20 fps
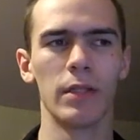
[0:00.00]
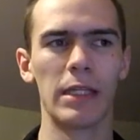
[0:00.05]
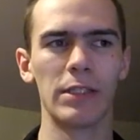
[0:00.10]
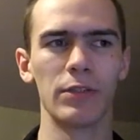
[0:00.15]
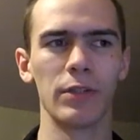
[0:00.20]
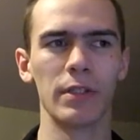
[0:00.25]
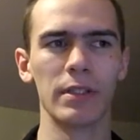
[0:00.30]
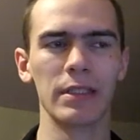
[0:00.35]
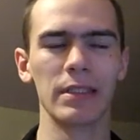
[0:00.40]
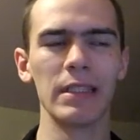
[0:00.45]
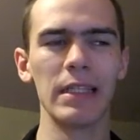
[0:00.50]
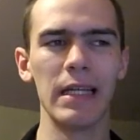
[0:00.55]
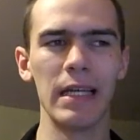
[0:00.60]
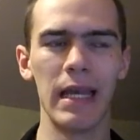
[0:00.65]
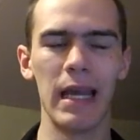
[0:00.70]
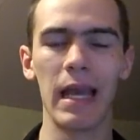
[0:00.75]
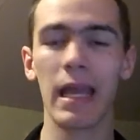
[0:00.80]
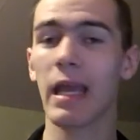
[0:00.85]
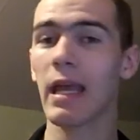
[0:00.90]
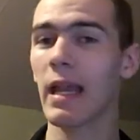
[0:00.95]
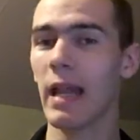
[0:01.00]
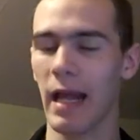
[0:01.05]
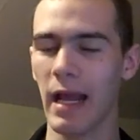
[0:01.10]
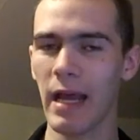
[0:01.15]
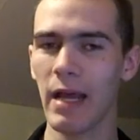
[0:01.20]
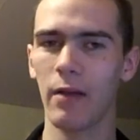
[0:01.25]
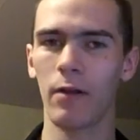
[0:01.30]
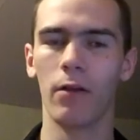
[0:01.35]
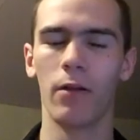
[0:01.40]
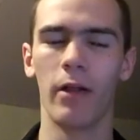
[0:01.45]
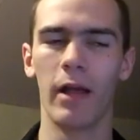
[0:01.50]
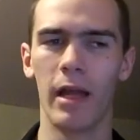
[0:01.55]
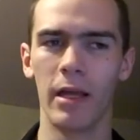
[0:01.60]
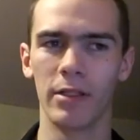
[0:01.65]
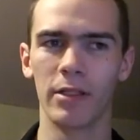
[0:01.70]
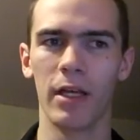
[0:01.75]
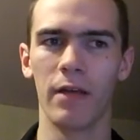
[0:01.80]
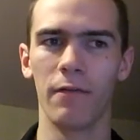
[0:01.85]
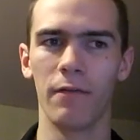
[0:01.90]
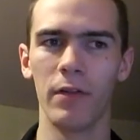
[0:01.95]
As you can see, it can handle
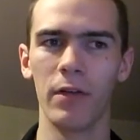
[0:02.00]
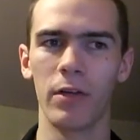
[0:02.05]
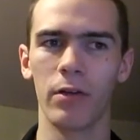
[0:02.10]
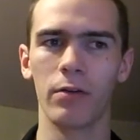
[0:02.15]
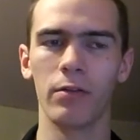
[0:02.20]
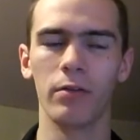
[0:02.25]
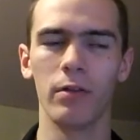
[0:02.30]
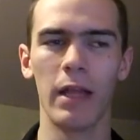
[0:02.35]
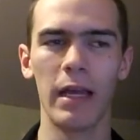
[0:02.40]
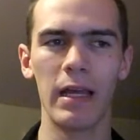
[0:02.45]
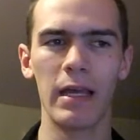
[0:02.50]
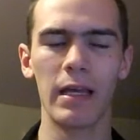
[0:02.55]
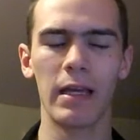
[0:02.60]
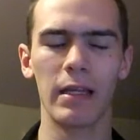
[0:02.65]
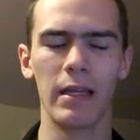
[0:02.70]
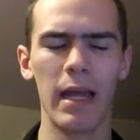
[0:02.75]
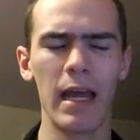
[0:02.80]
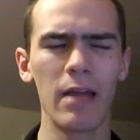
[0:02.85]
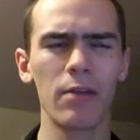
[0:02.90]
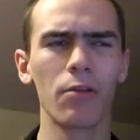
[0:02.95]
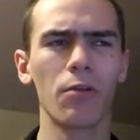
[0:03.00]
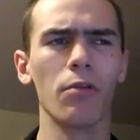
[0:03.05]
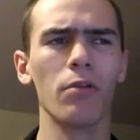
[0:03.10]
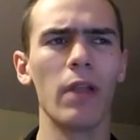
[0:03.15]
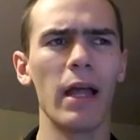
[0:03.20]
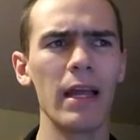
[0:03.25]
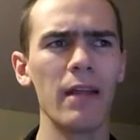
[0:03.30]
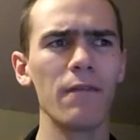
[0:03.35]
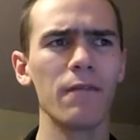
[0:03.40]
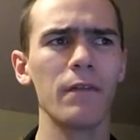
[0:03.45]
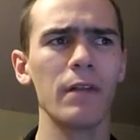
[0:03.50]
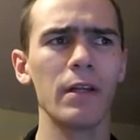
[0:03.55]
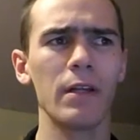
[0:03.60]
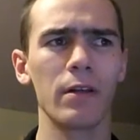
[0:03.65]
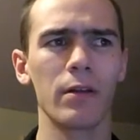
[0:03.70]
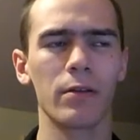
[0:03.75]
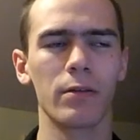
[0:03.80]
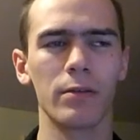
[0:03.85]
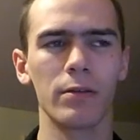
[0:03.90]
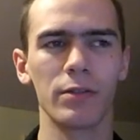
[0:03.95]
it can handle light
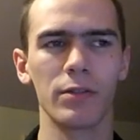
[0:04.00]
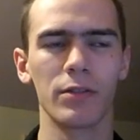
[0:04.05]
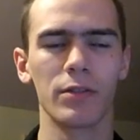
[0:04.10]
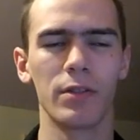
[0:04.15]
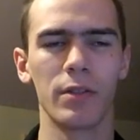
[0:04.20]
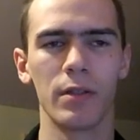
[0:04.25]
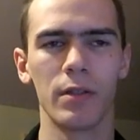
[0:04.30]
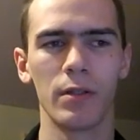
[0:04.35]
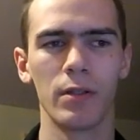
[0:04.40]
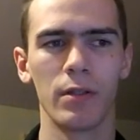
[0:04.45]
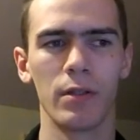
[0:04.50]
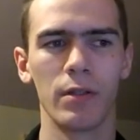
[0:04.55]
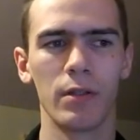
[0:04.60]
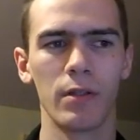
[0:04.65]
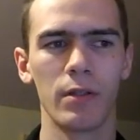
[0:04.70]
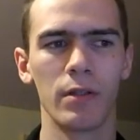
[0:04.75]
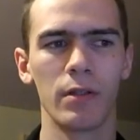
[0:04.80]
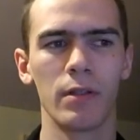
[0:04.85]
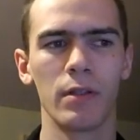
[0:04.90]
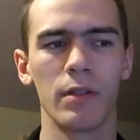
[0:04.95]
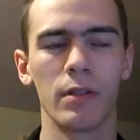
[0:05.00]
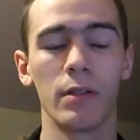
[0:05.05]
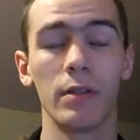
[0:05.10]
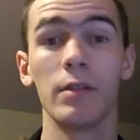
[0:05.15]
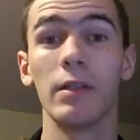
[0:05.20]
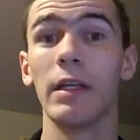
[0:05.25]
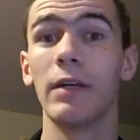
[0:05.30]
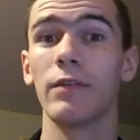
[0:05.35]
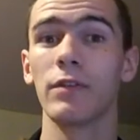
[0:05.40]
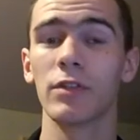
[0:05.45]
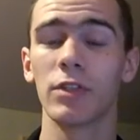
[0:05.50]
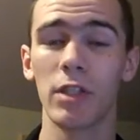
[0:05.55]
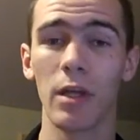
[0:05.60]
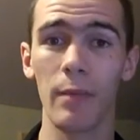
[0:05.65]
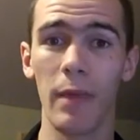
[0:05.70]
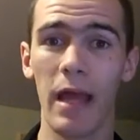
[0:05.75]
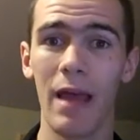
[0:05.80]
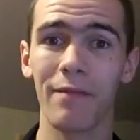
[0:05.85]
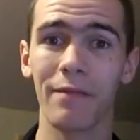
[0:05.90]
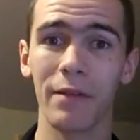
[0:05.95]
vehicles, even
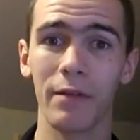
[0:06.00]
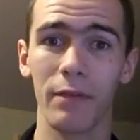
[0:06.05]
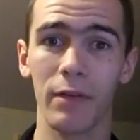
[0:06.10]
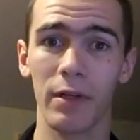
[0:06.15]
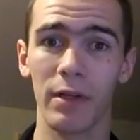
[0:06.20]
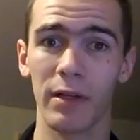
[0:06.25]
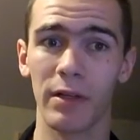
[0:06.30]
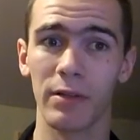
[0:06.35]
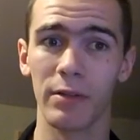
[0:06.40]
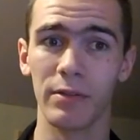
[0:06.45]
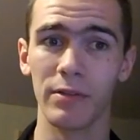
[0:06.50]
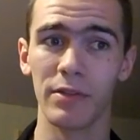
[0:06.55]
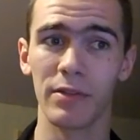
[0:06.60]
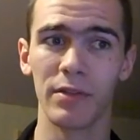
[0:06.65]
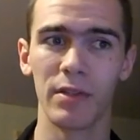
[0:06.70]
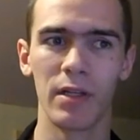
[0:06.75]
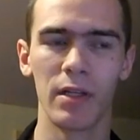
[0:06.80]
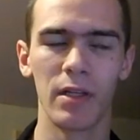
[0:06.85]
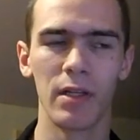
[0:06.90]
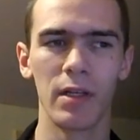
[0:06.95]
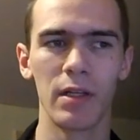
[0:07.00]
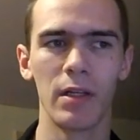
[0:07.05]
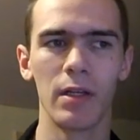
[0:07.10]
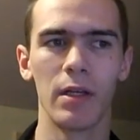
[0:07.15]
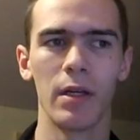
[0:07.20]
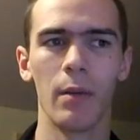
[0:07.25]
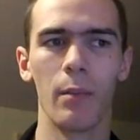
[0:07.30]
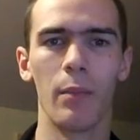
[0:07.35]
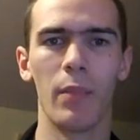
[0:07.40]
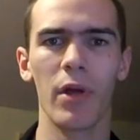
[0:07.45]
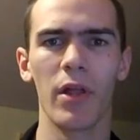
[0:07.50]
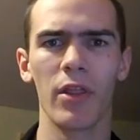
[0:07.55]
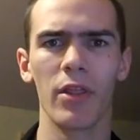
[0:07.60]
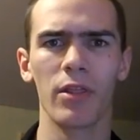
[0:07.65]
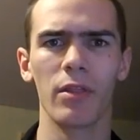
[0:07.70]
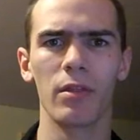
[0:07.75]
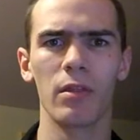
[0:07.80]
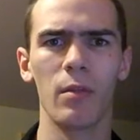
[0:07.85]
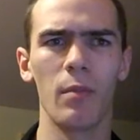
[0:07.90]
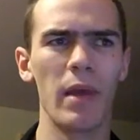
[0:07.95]
some heavy vehicles, but
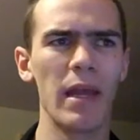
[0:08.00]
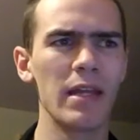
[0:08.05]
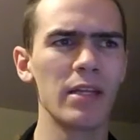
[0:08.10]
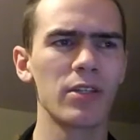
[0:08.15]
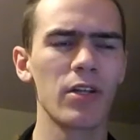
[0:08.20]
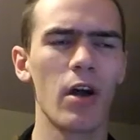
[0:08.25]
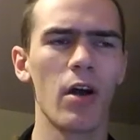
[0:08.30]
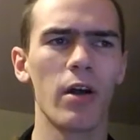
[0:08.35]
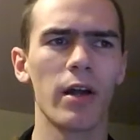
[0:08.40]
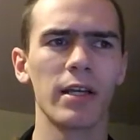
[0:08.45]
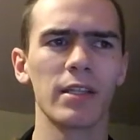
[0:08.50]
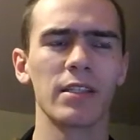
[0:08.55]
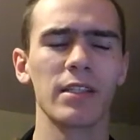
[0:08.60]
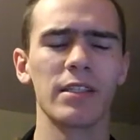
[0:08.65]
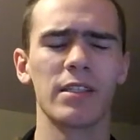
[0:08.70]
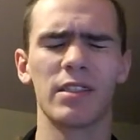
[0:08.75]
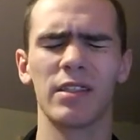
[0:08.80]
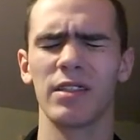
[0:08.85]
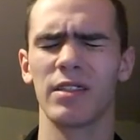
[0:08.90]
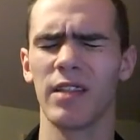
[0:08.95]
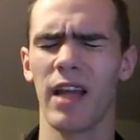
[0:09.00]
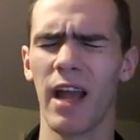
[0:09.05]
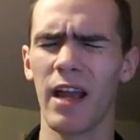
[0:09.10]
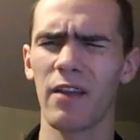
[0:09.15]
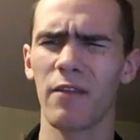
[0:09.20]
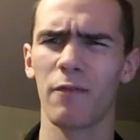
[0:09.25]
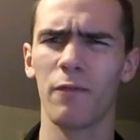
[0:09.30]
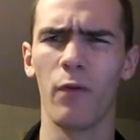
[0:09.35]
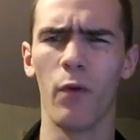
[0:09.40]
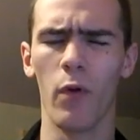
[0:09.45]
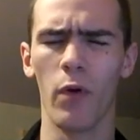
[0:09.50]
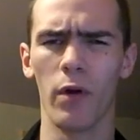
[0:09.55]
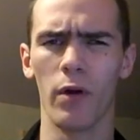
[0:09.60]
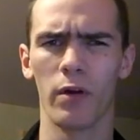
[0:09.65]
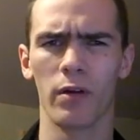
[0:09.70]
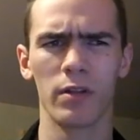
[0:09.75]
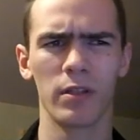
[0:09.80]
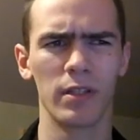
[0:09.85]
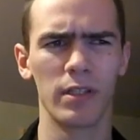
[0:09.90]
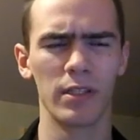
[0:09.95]
the main targets it's designed
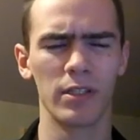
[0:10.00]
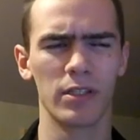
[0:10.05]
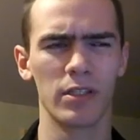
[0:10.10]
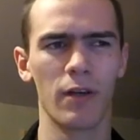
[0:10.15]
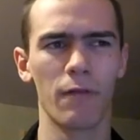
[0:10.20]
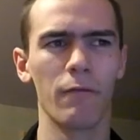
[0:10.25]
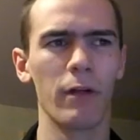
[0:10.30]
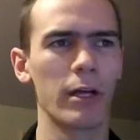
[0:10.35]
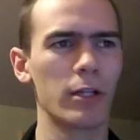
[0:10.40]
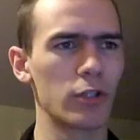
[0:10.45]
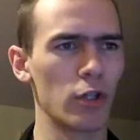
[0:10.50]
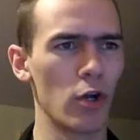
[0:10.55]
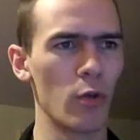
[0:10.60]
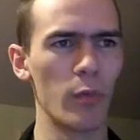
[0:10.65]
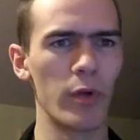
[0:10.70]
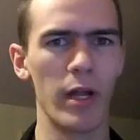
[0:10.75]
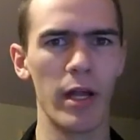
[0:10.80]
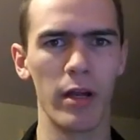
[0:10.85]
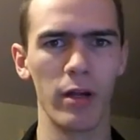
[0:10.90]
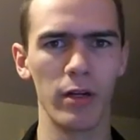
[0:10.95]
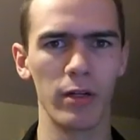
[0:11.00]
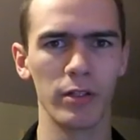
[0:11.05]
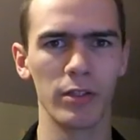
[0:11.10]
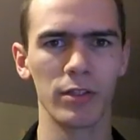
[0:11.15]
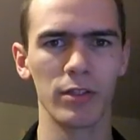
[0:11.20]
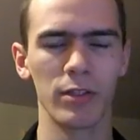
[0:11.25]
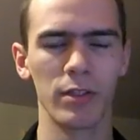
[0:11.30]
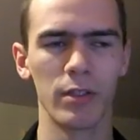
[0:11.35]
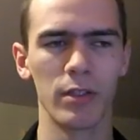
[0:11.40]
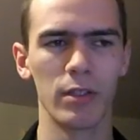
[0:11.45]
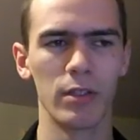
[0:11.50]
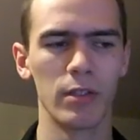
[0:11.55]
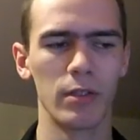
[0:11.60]
for is stuff like Terminators